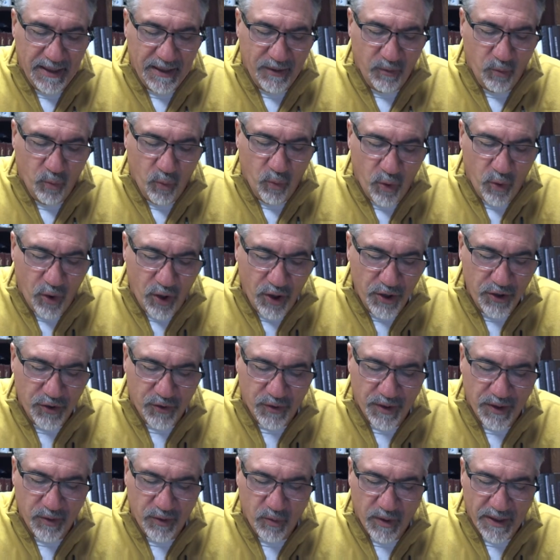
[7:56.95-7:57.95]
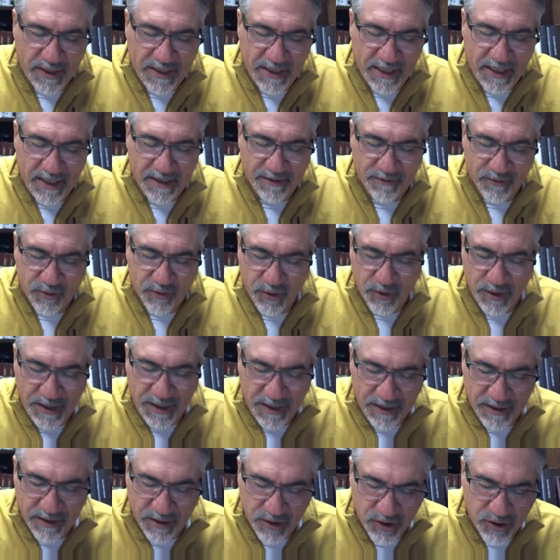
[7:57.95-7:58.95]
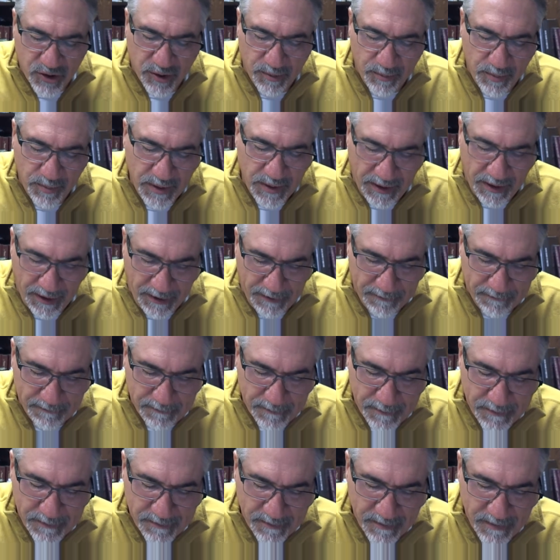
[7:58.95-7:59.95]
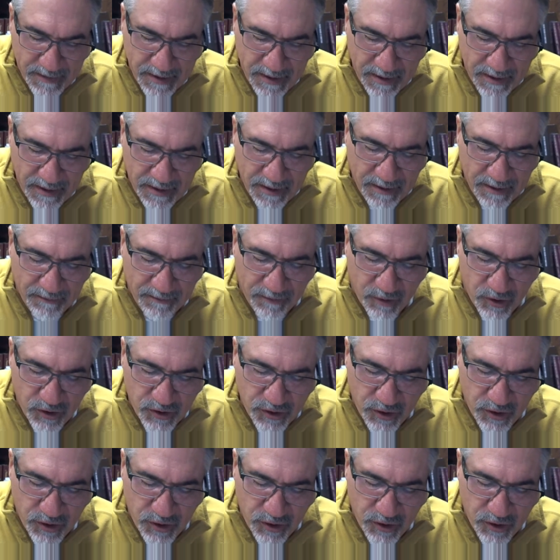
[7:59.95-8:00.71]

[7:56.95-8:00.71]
wondering what kind of greeting this could be. Verse